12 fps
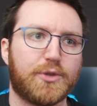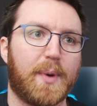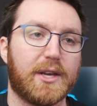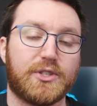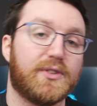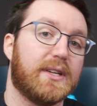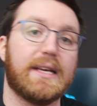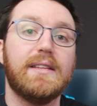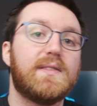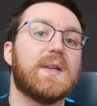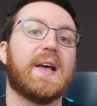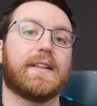space that
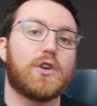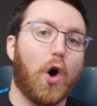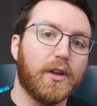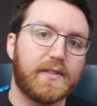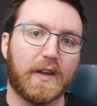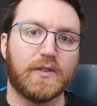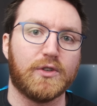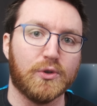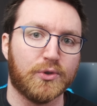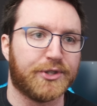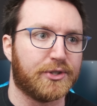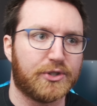internet content
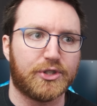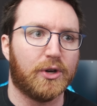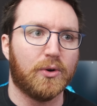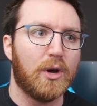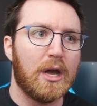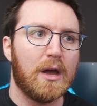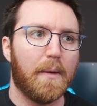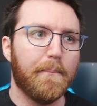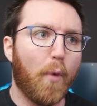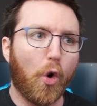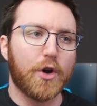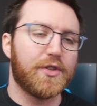uses, so
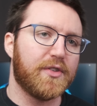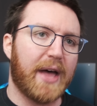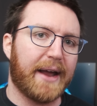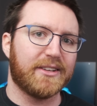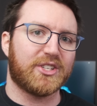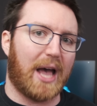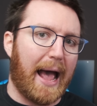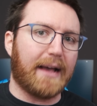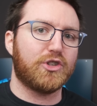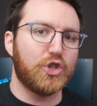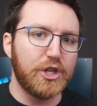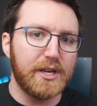more than that is
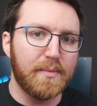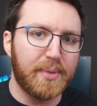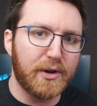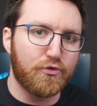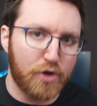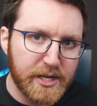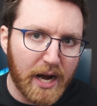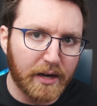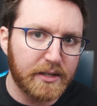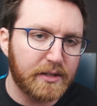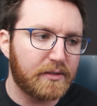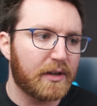actually a bit
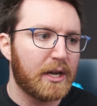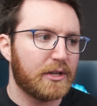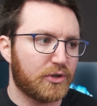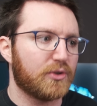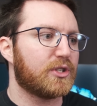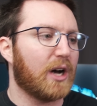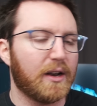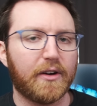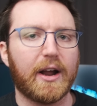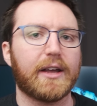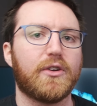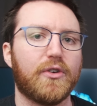redundant, so it's color
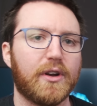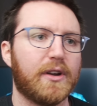accurate